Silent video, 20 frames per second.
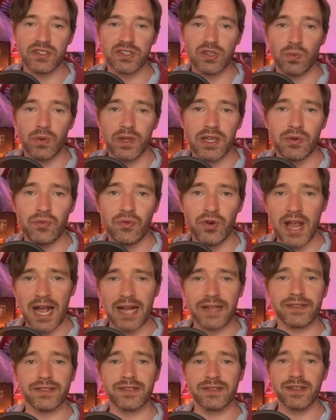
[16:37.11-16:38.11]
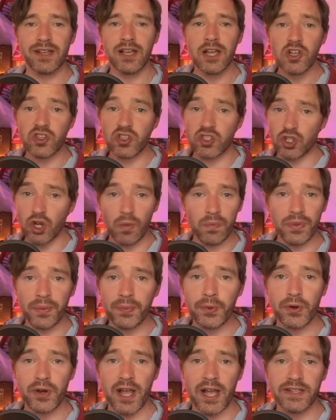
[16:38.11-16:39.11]
that we can react and stop them
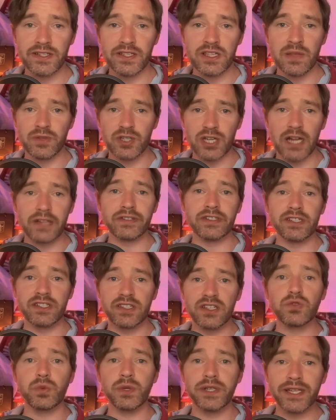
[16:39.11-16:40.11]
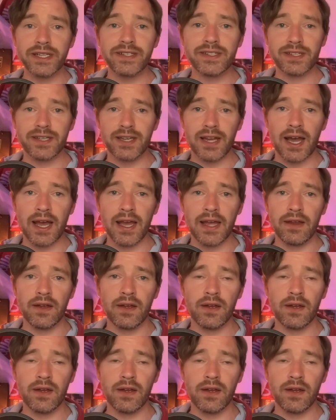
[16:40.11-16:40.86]
creating them chances as we did today.